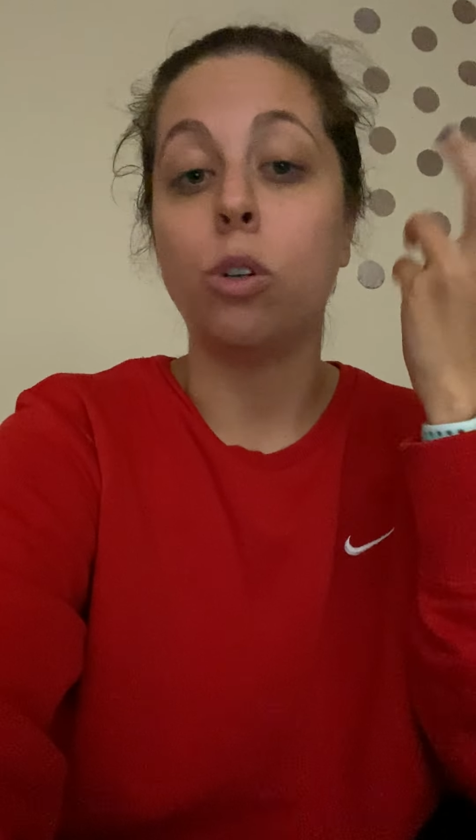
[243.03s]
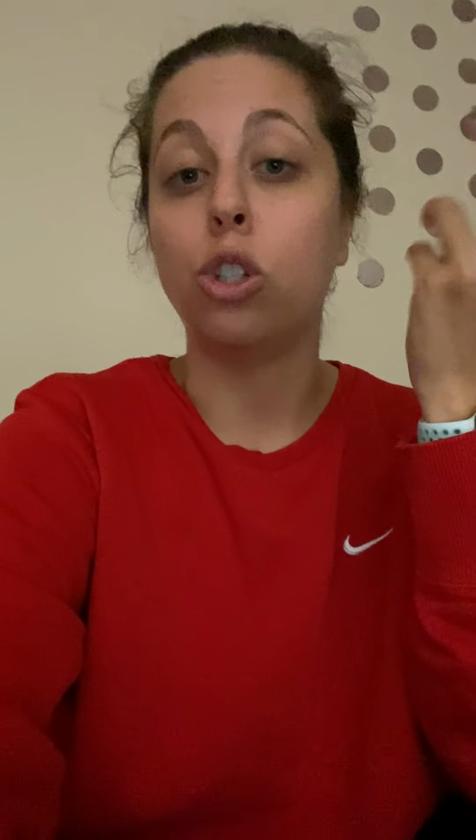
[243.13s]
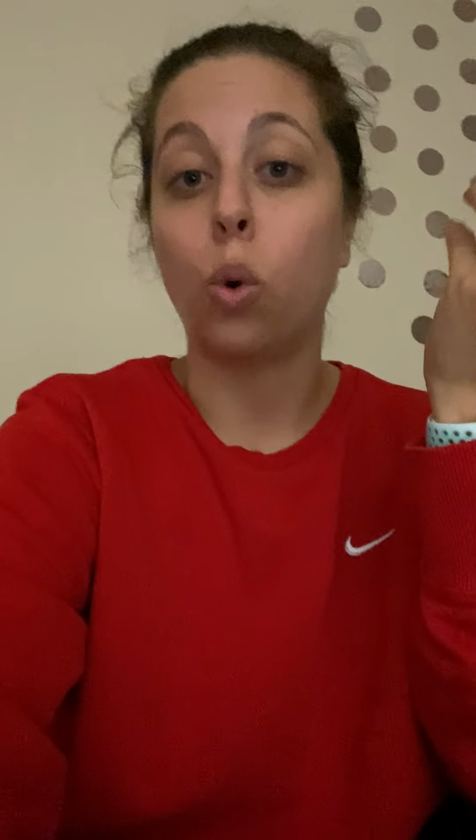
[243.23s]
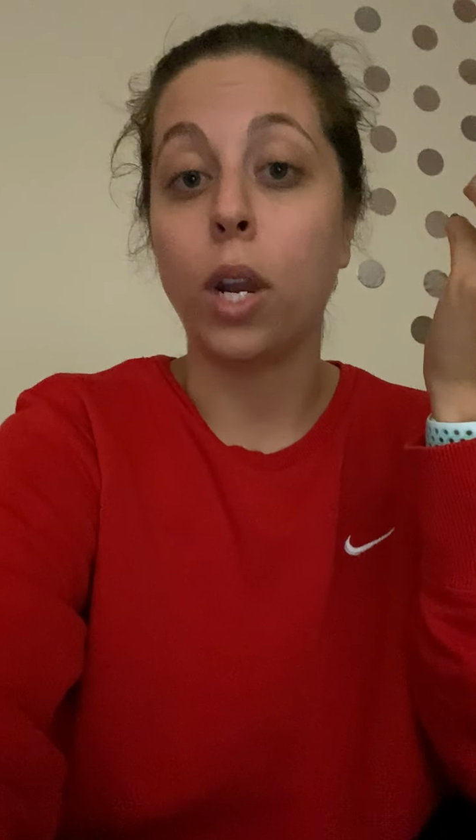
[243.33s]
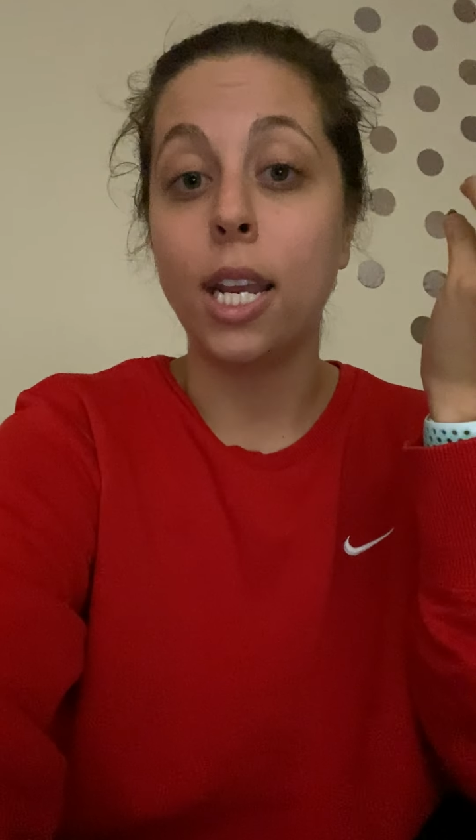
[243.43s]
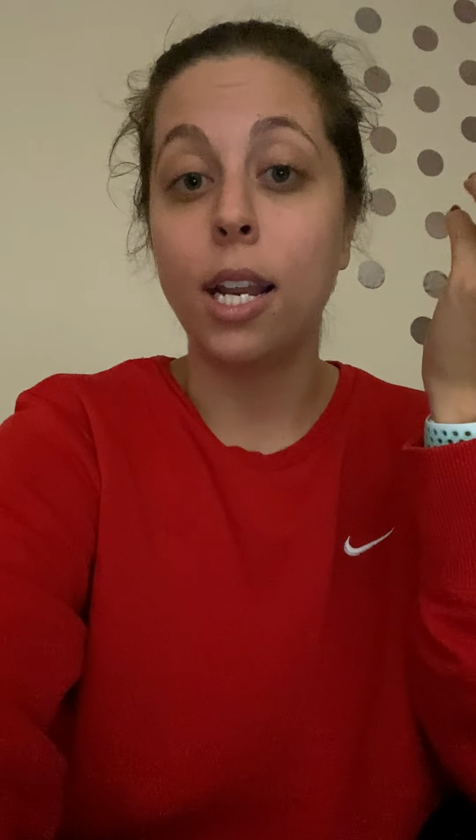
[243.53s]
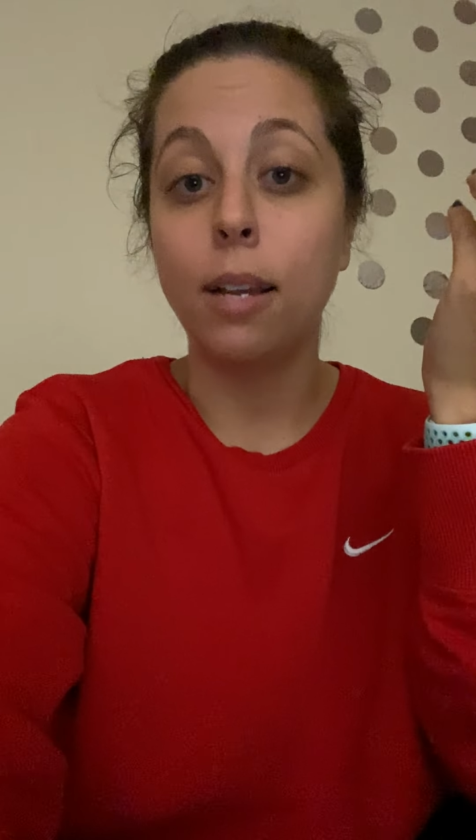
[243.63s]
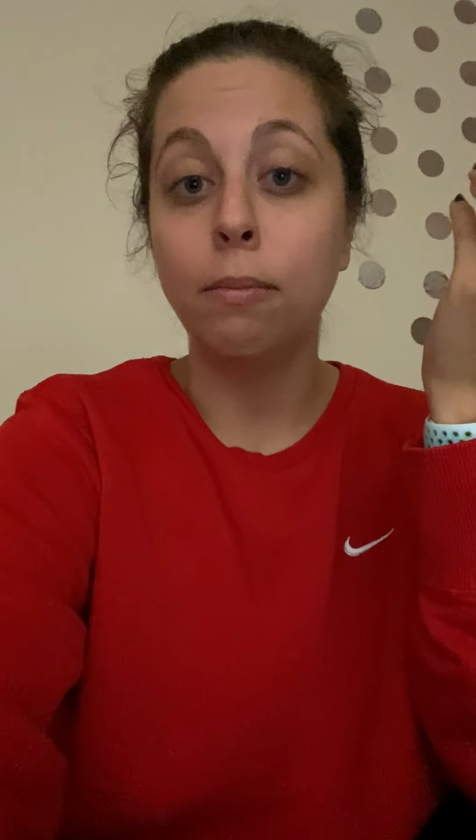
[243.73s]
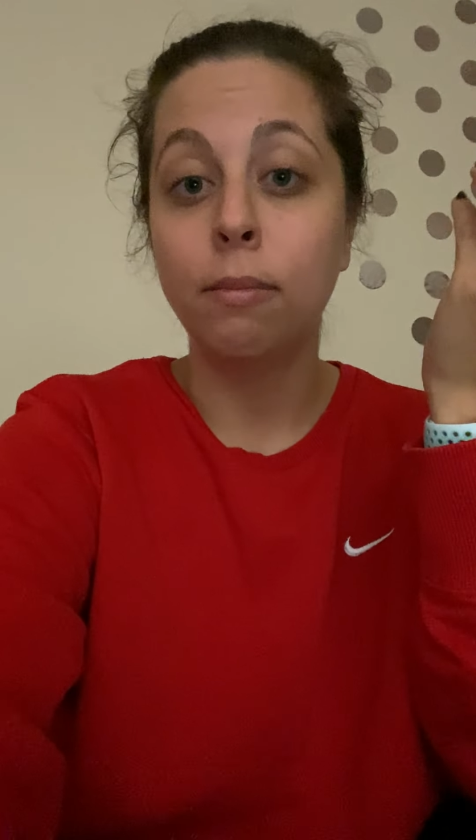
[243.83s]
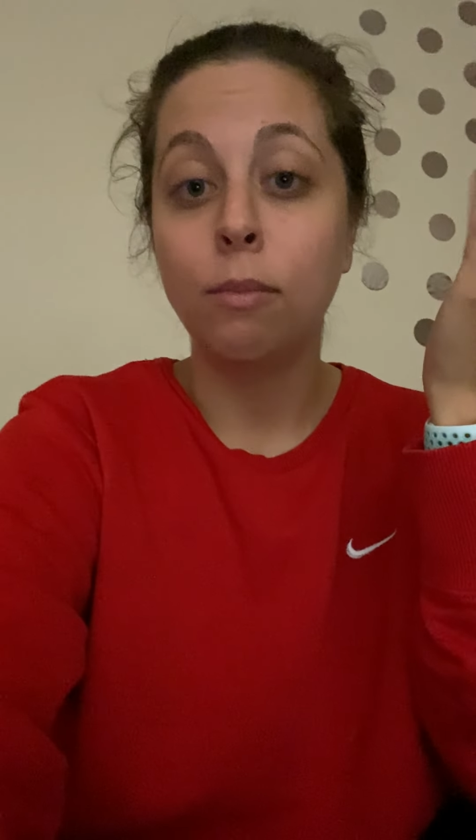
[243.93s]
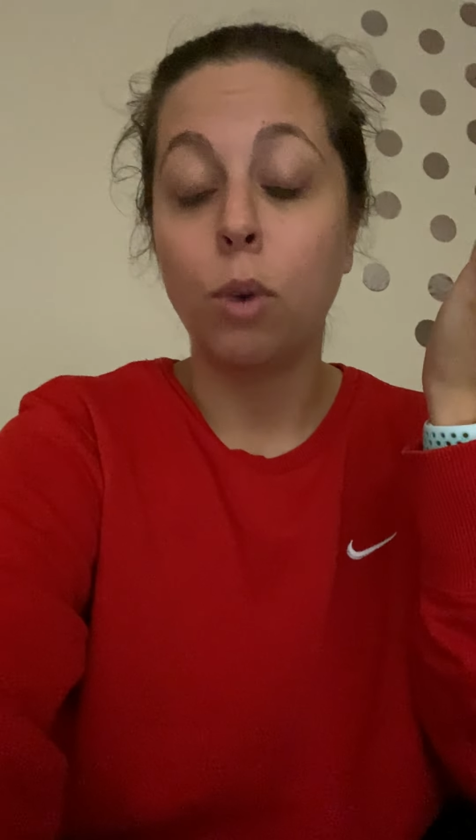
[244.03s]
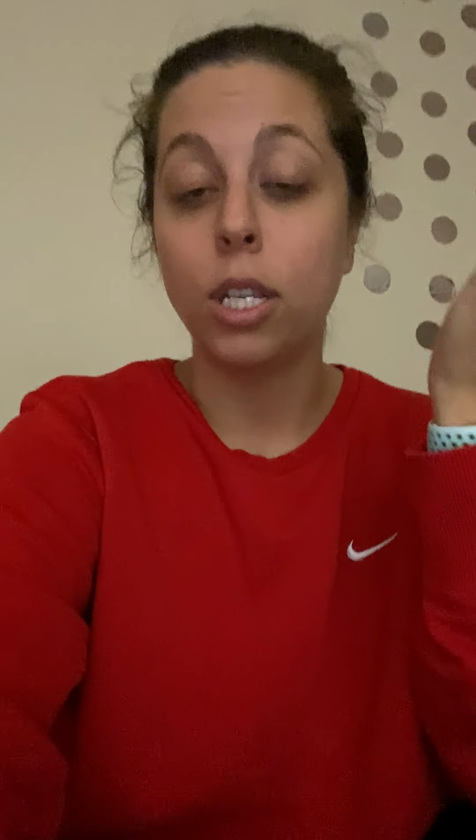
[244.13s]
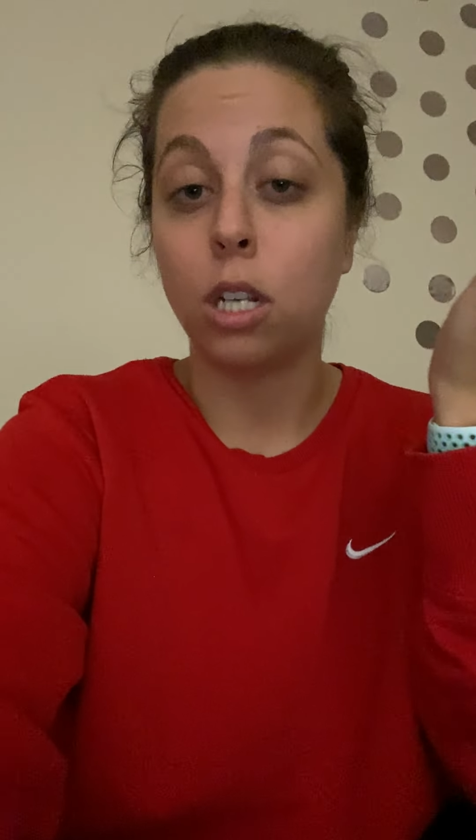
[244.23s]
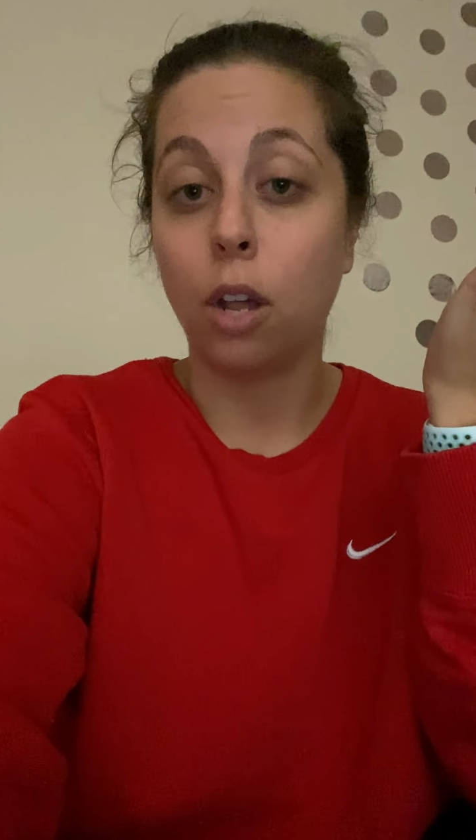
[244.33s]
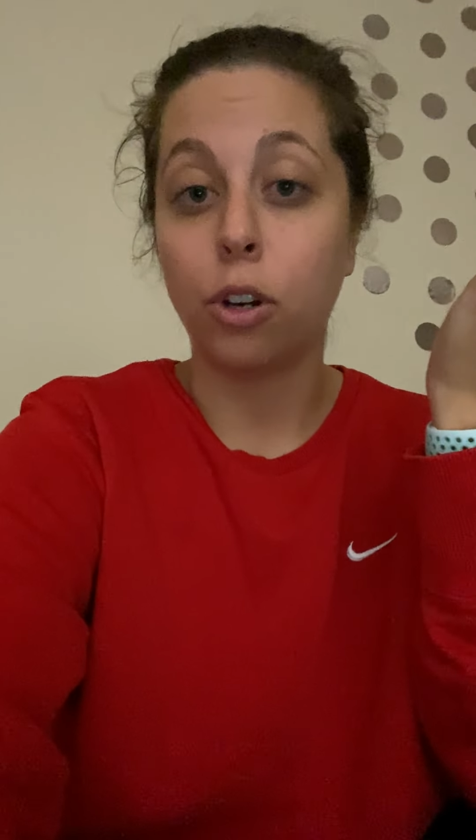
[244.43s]
enjoy eating is
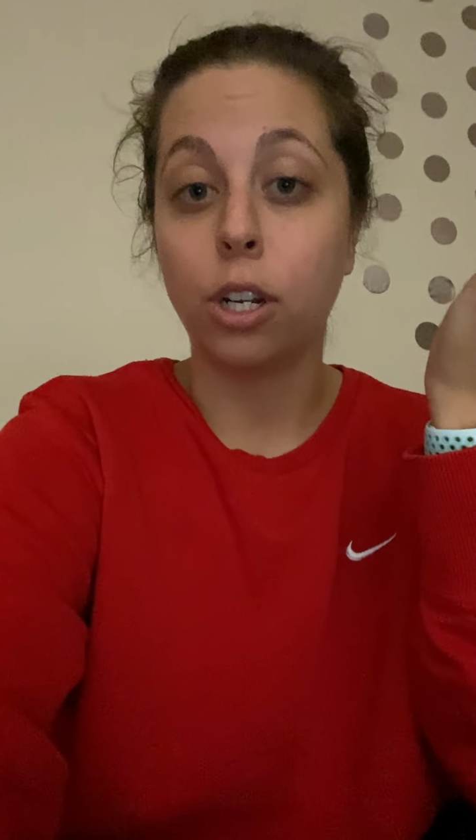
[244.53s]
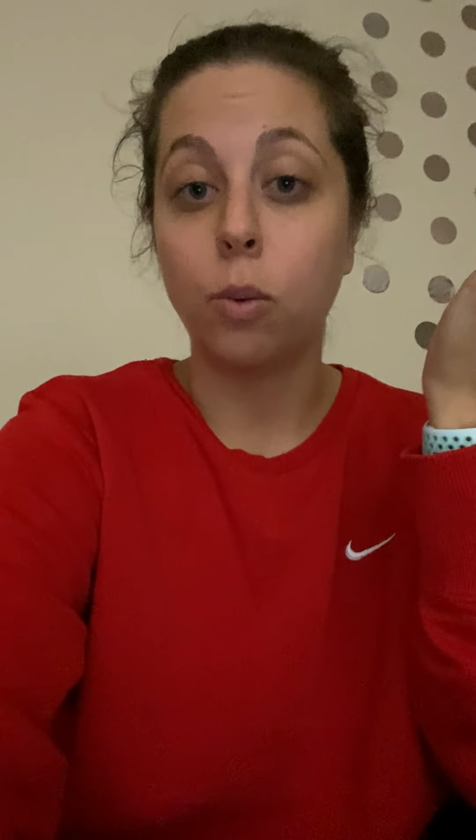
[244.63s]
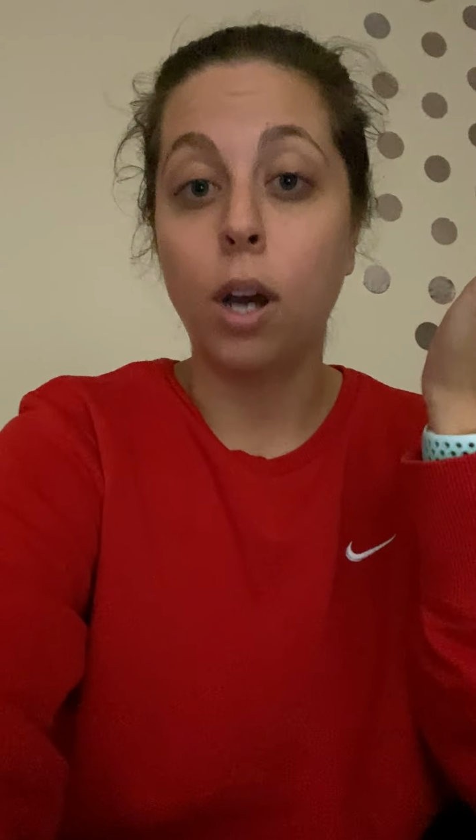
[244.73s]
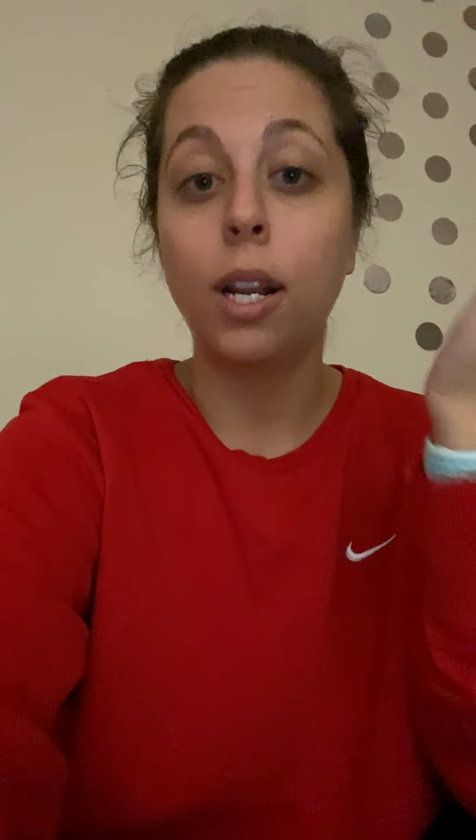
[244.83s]
another good one,